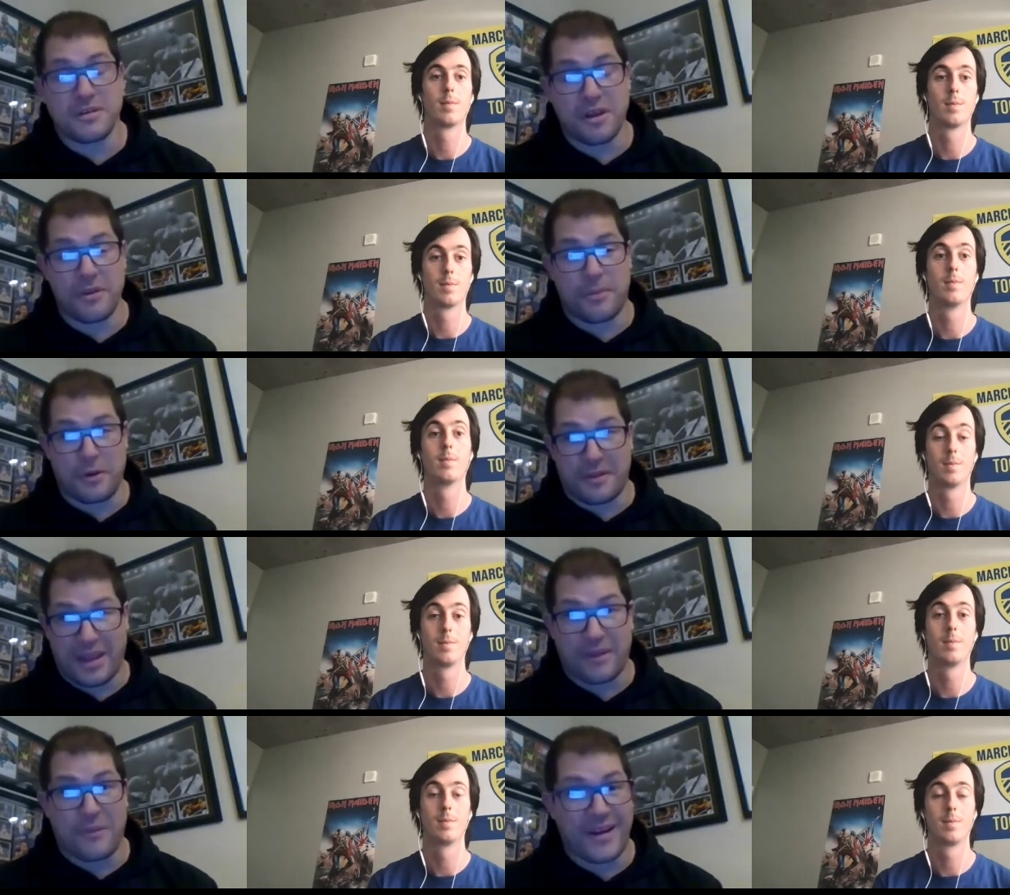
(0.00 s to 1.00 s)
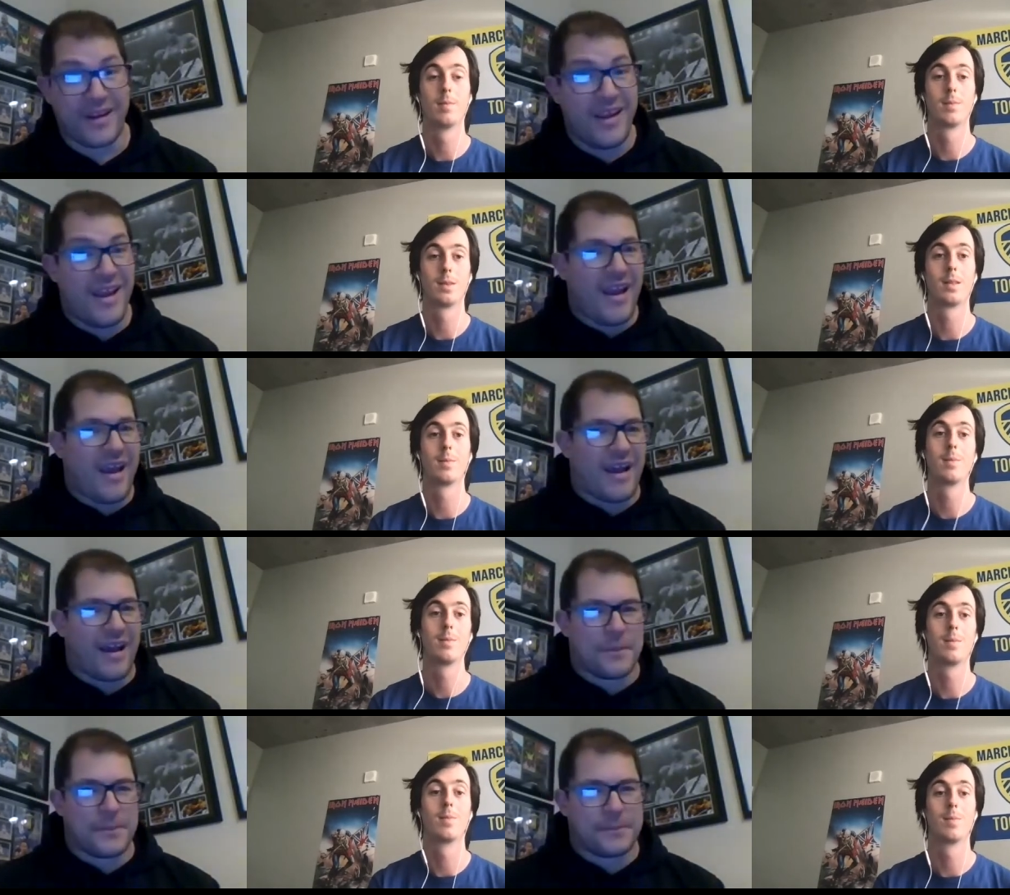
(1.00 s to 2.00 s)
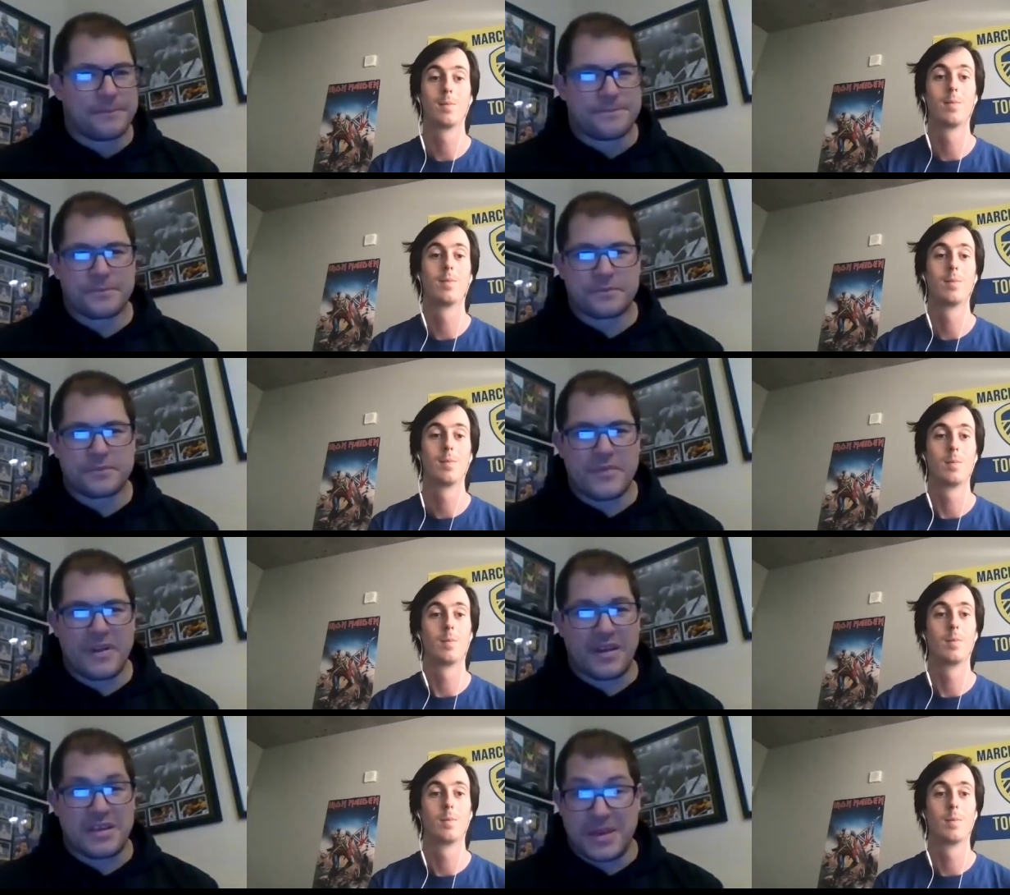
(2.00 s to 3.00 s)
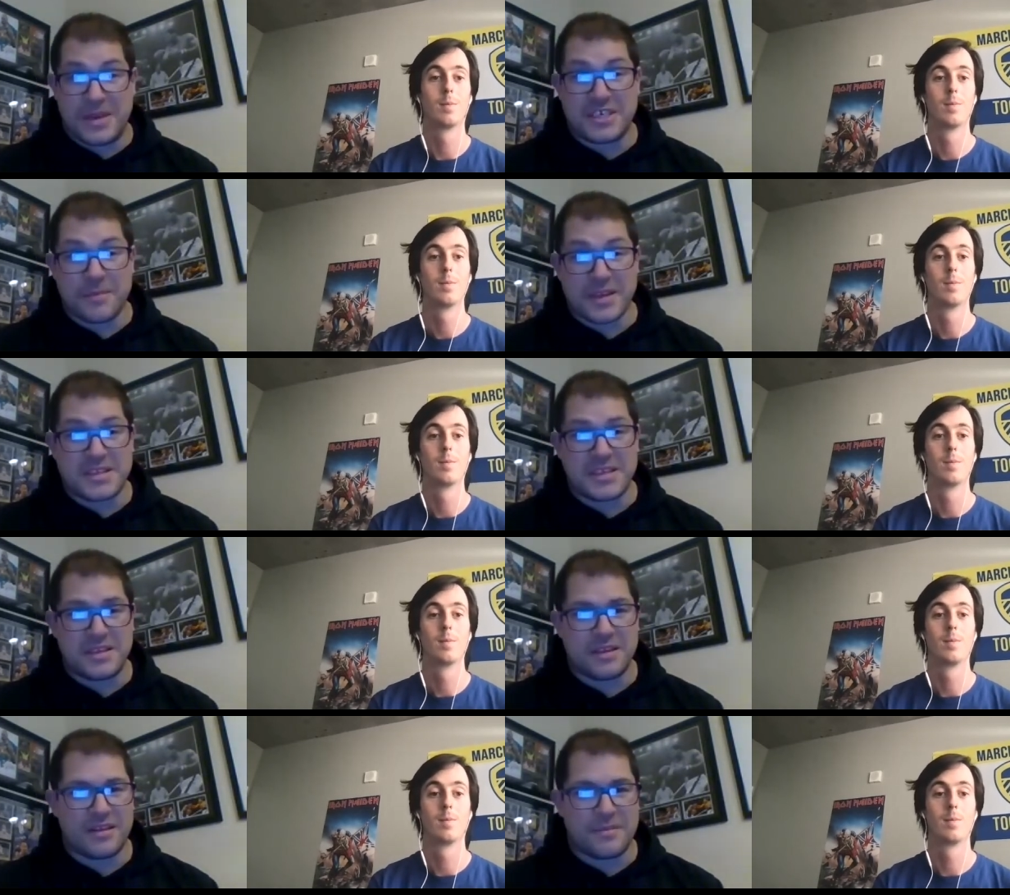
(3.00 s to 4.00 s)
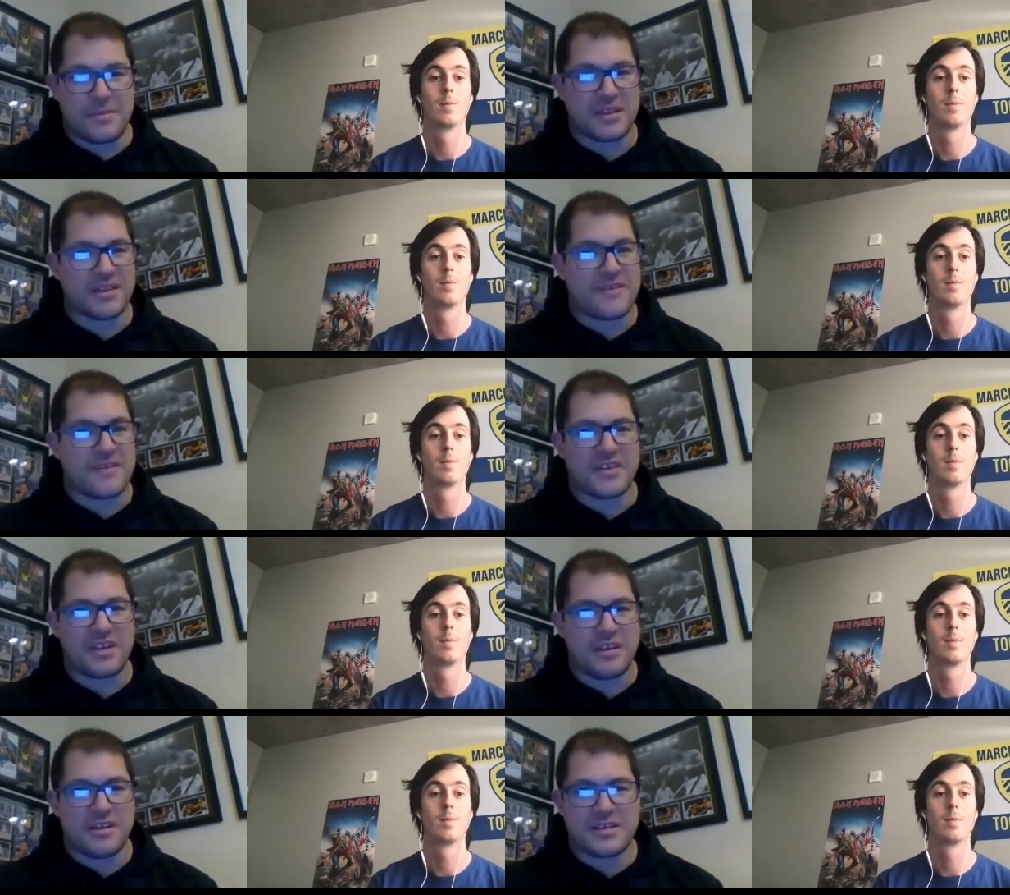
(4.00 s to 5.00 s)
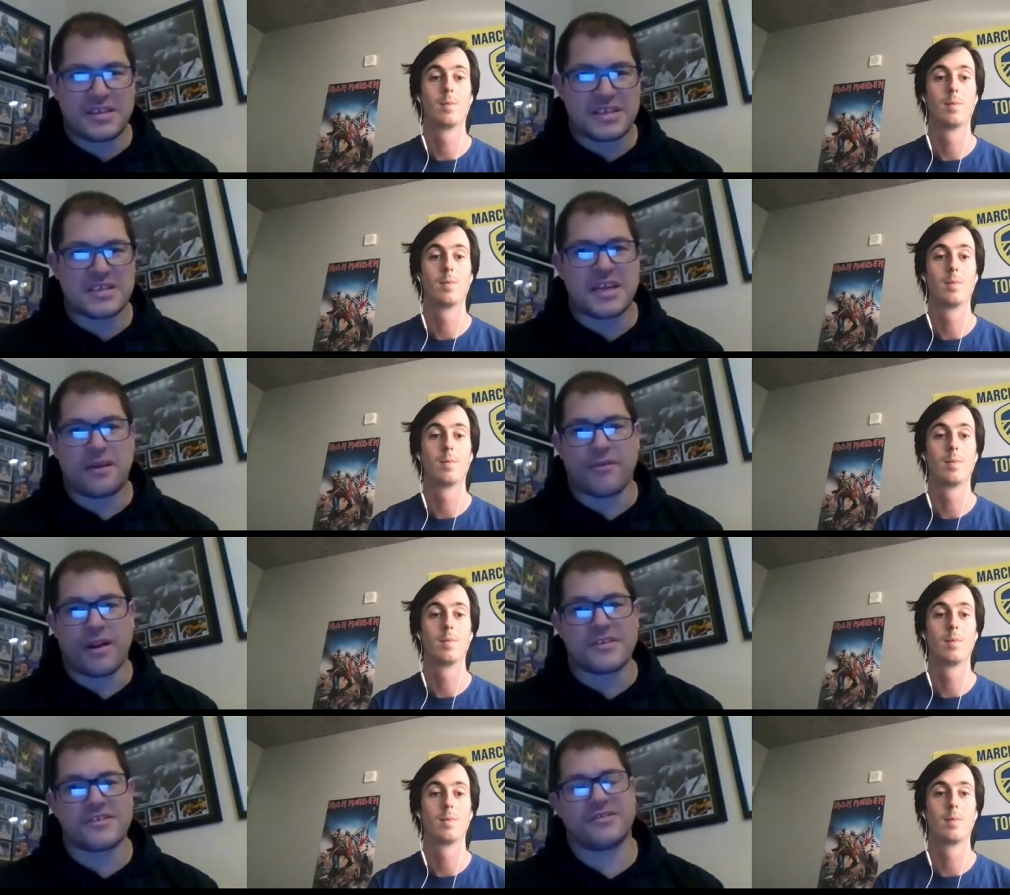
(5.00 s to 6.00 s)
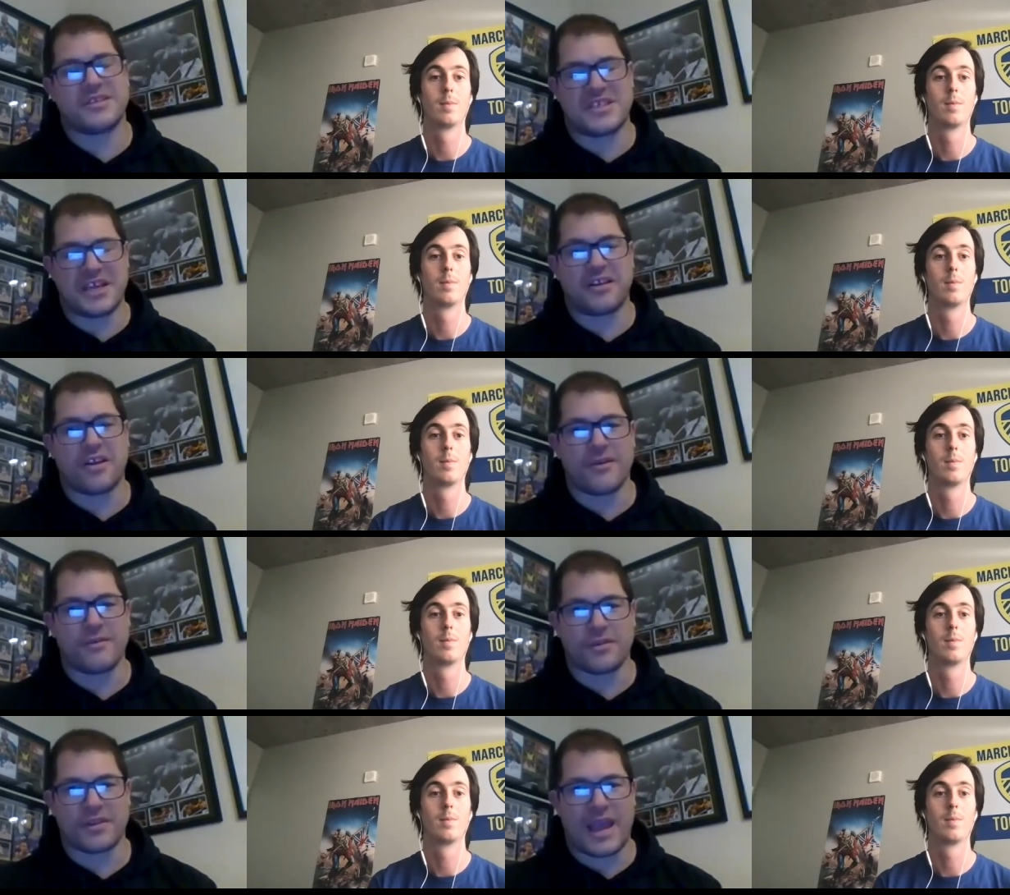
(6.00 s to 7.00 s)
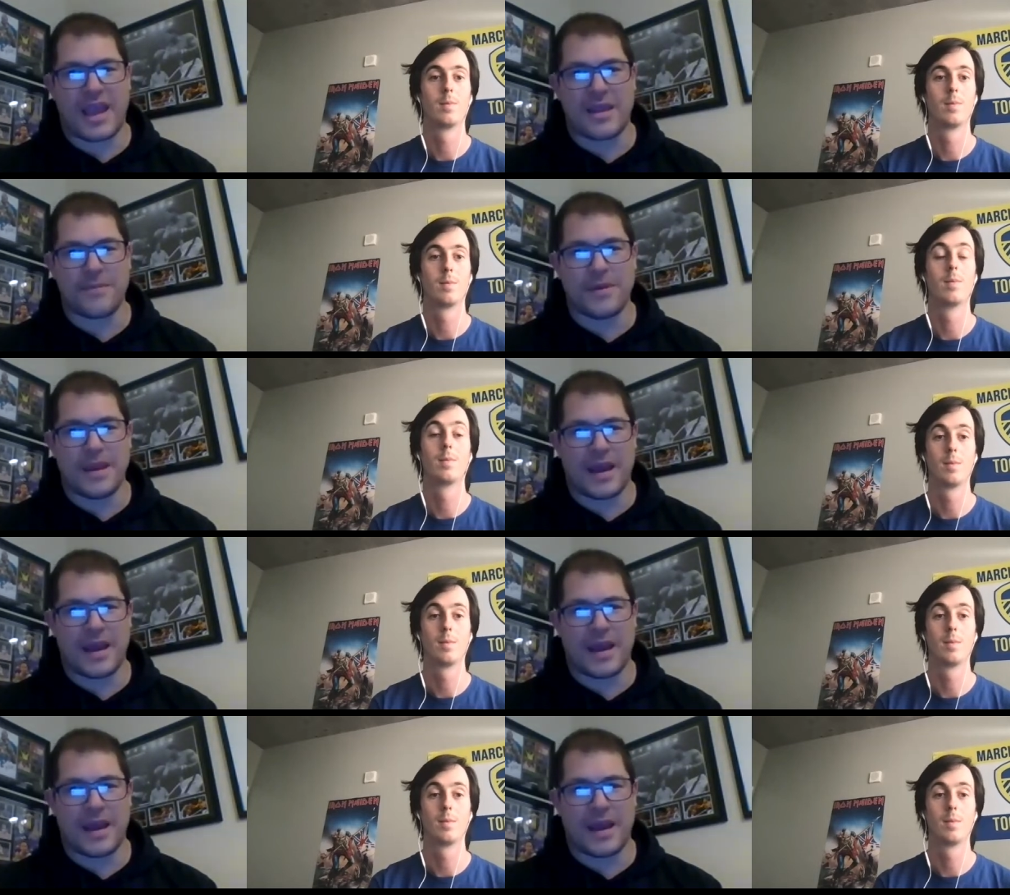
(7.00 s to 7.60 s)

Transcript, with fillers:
Speaker 1: You know, put it that way. Um, you mentioned Munsey, the, the big lefty, 16 runs from the second over of the game.